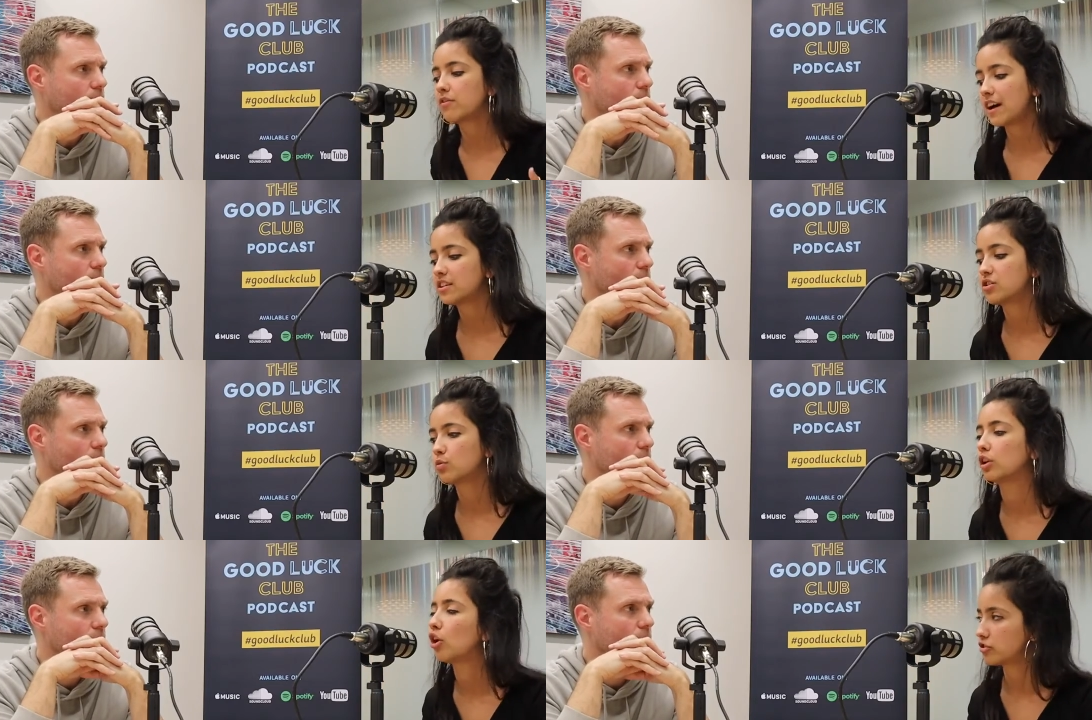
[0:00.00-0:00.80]
Speaker 1: would have had to
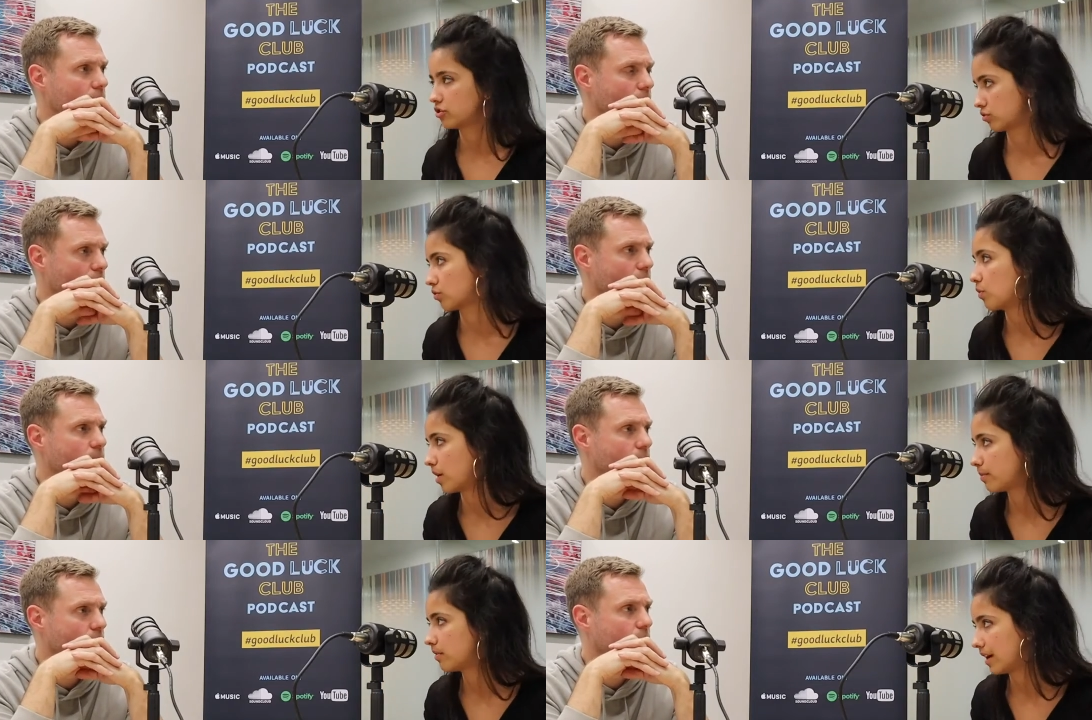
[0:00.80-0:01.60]
do a lot to screw
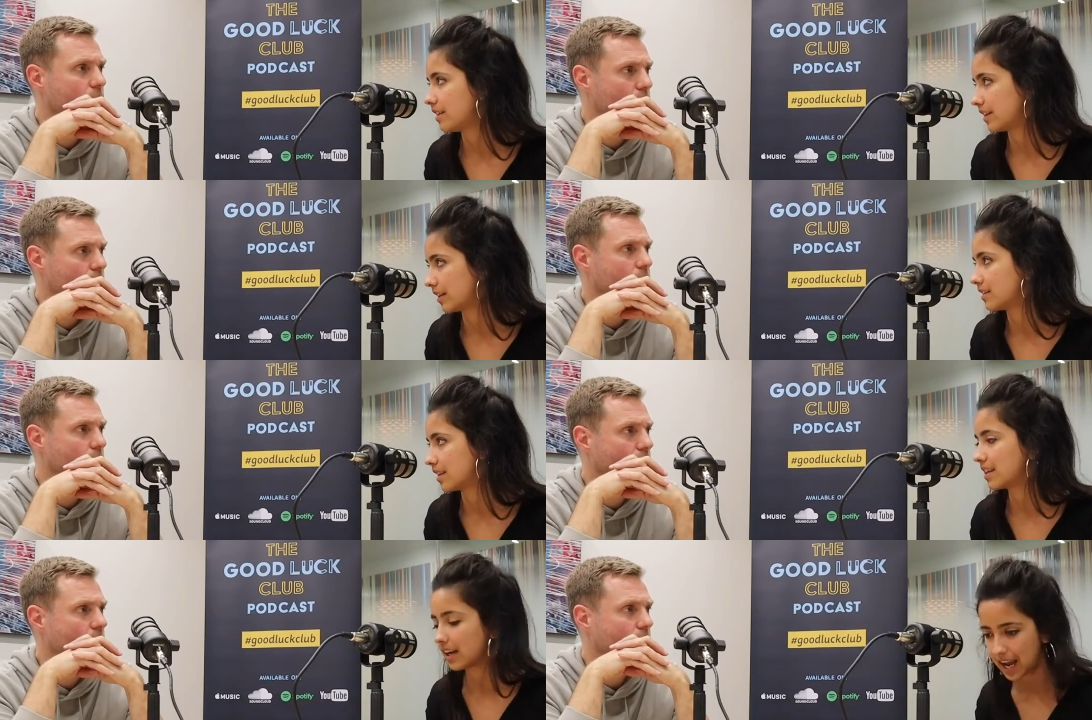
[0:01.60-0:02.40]
up, I think,
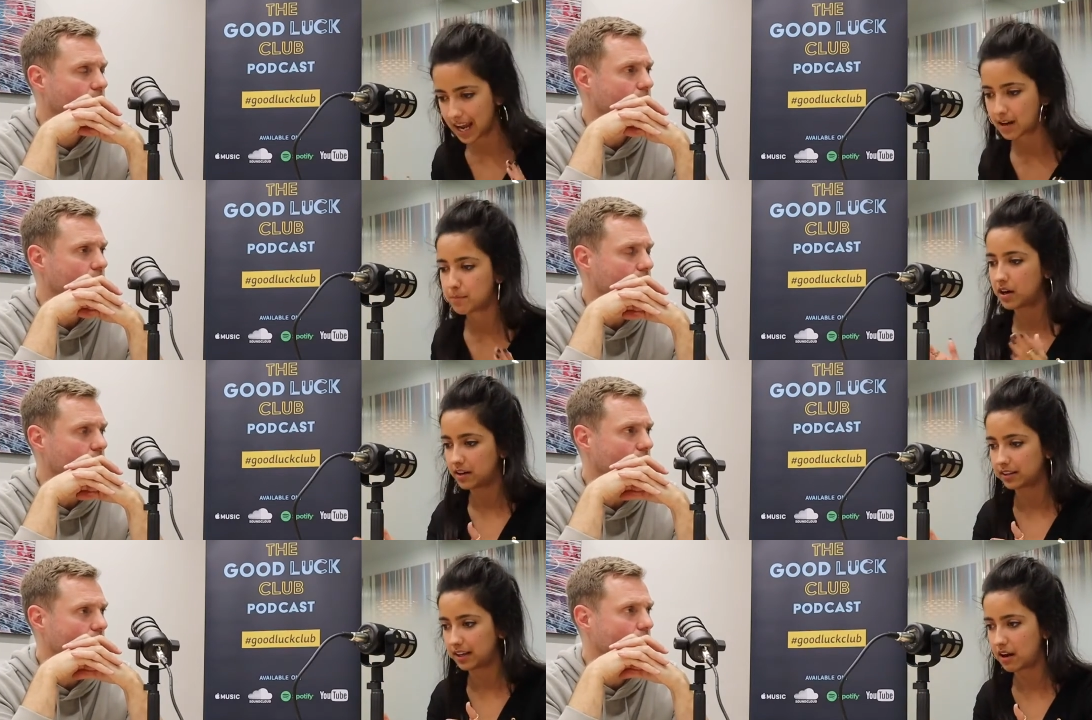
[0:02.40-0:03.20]
is the thing. I had a
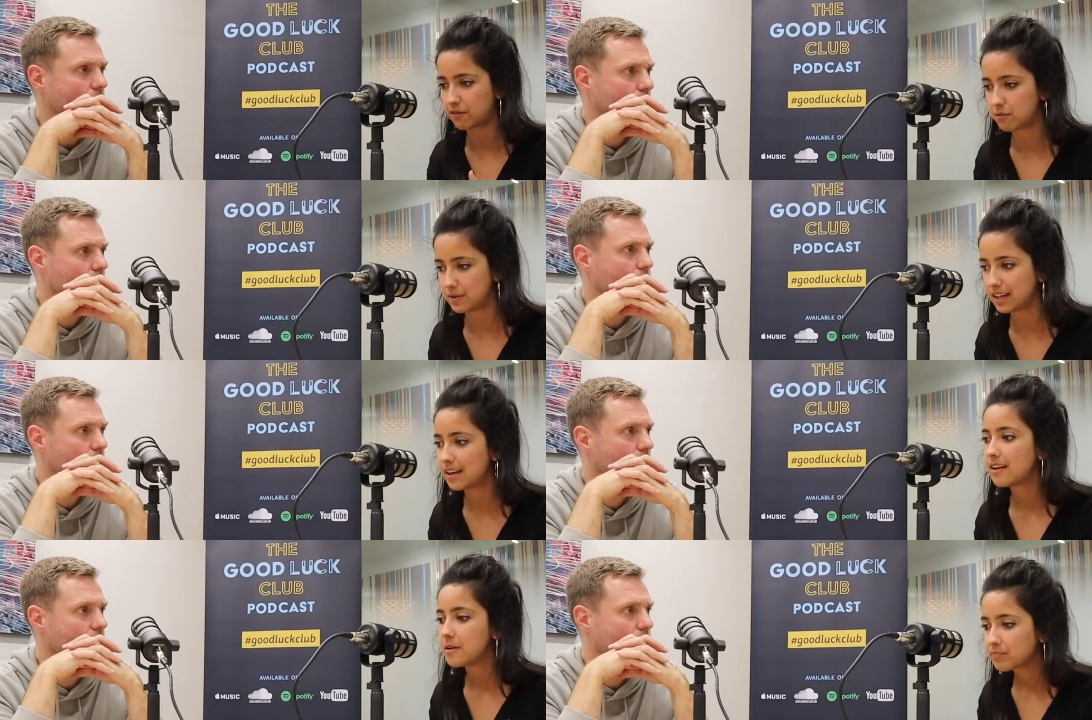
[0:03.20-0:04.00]
path laid out for
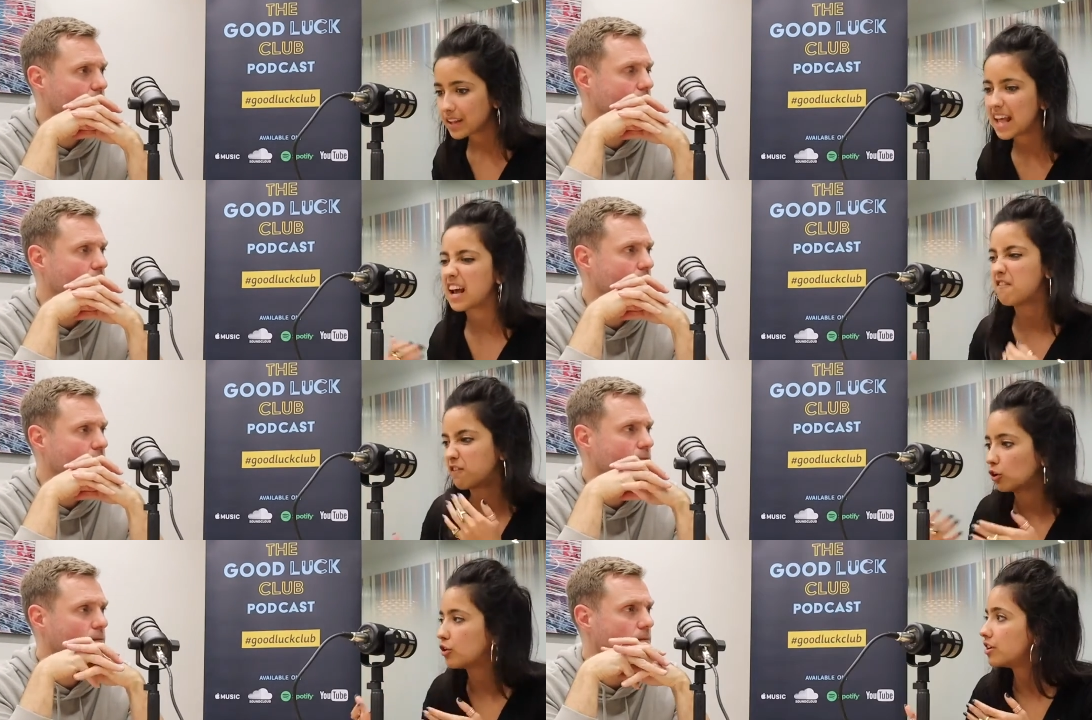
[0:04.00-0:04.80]
me, and I
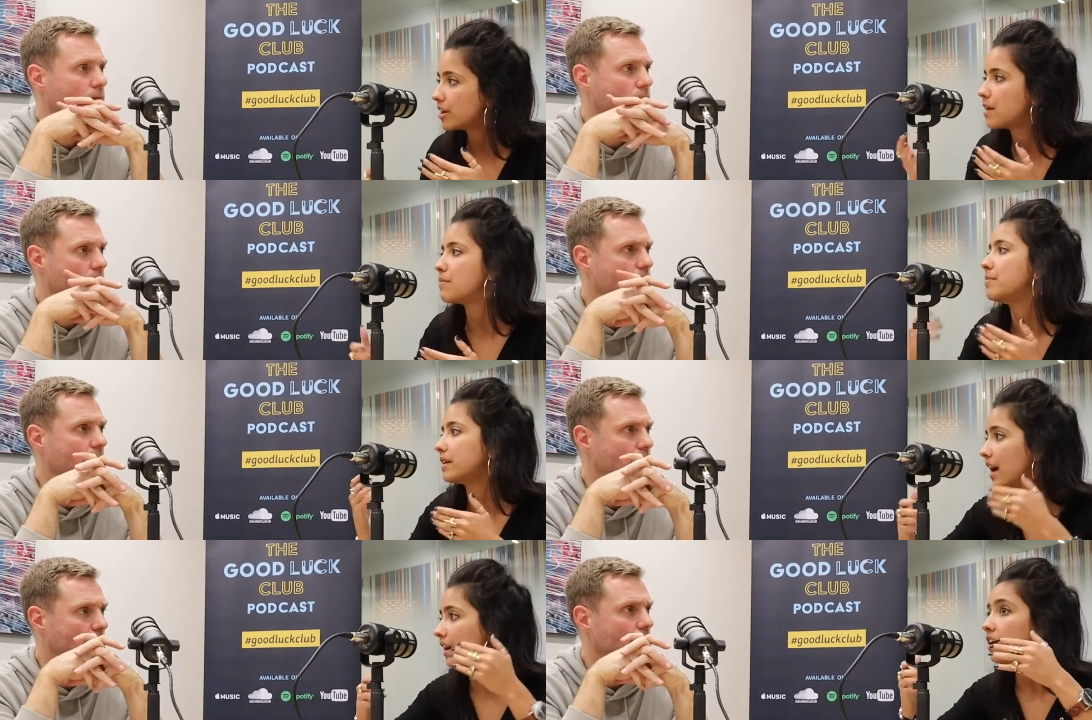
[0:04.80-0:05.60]
followed it, and
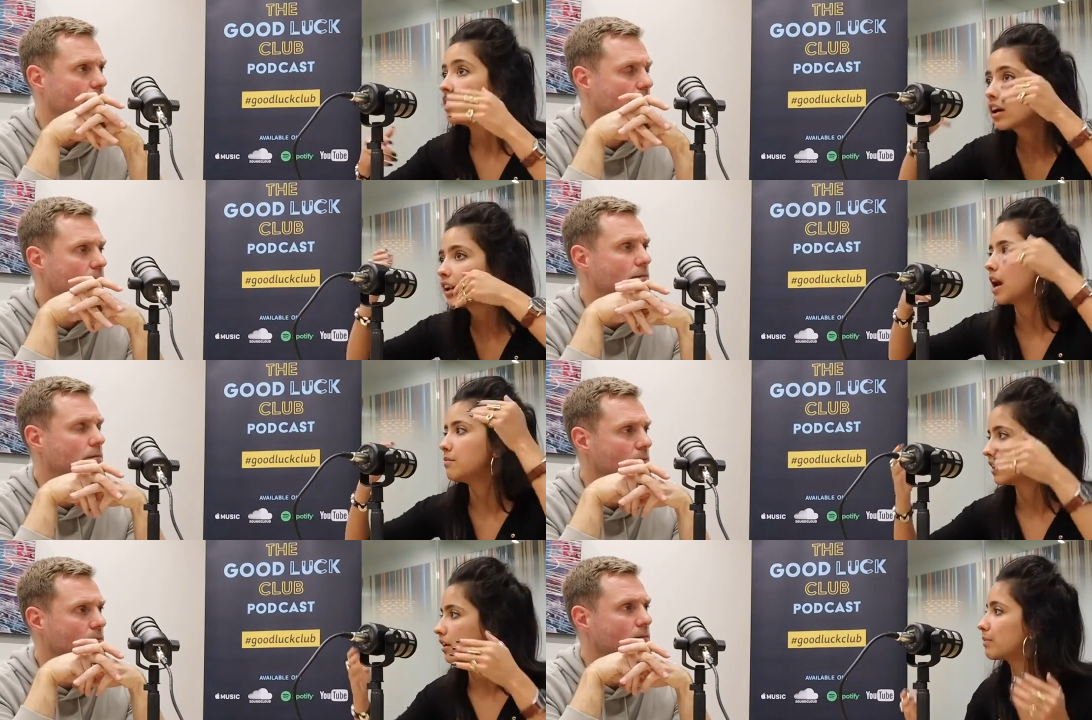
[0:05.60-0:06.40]
maybe I
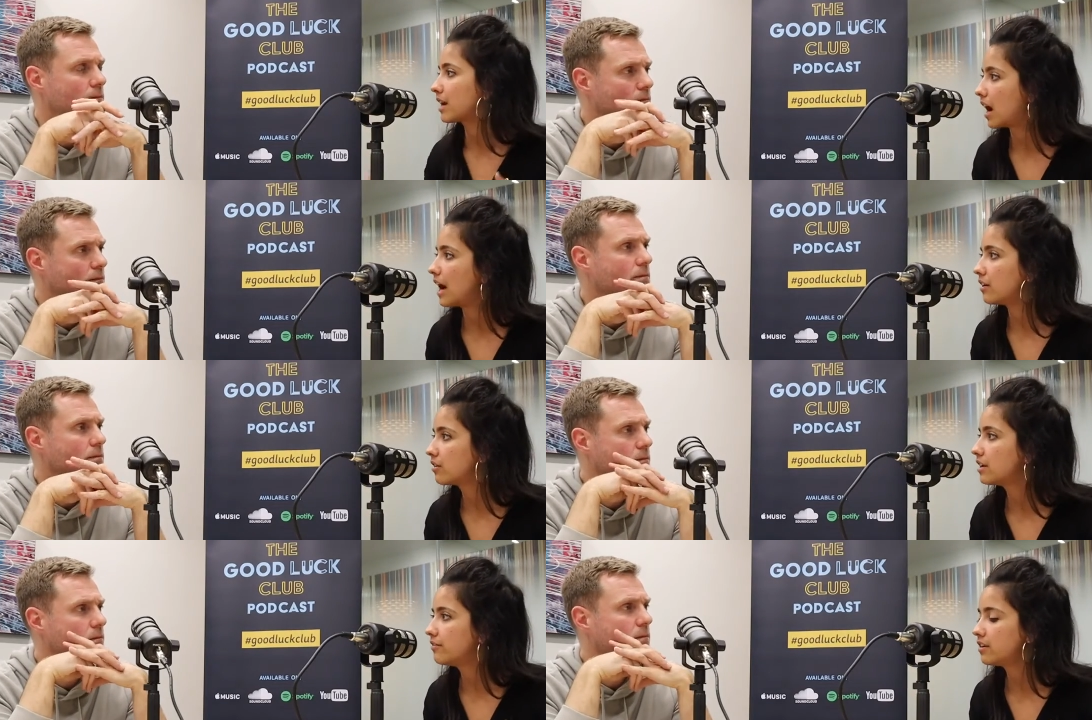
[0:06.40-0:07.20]
climbed a little bit
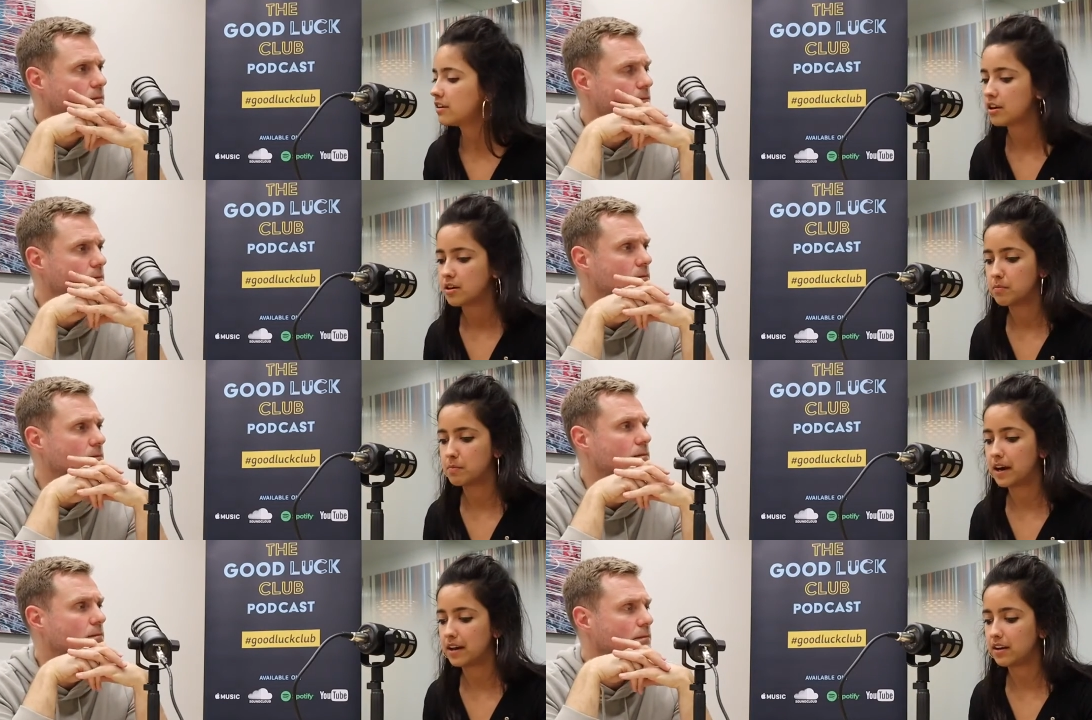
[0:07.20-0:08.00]
higher even,
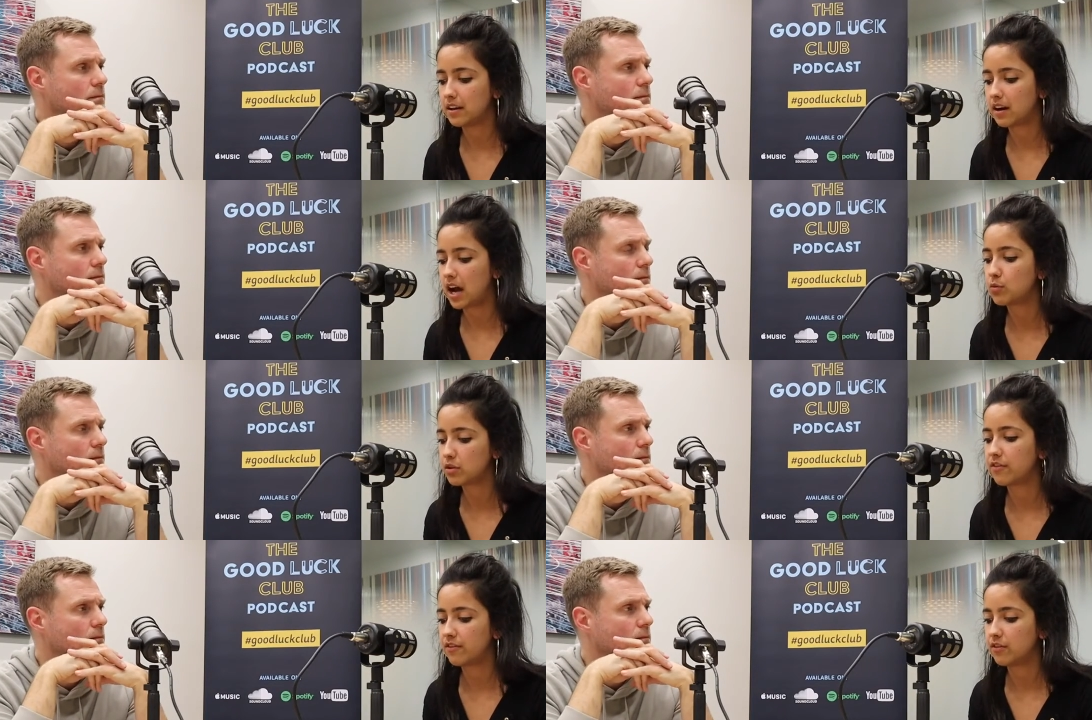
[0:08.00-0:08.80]
but I
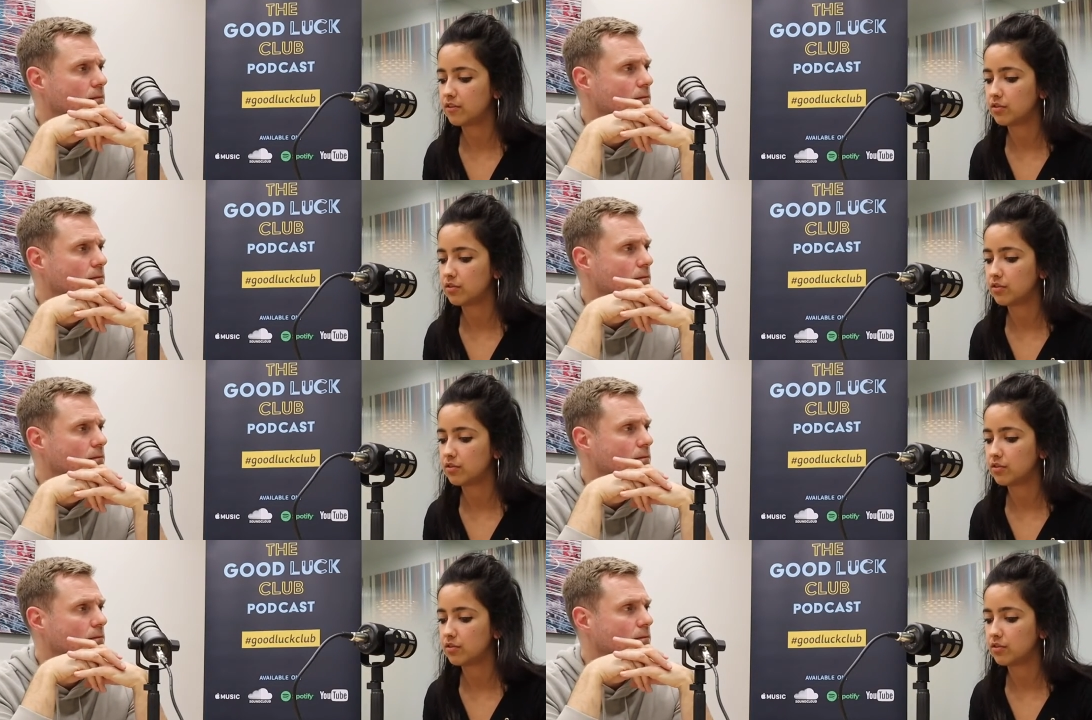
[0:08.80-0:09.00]
would have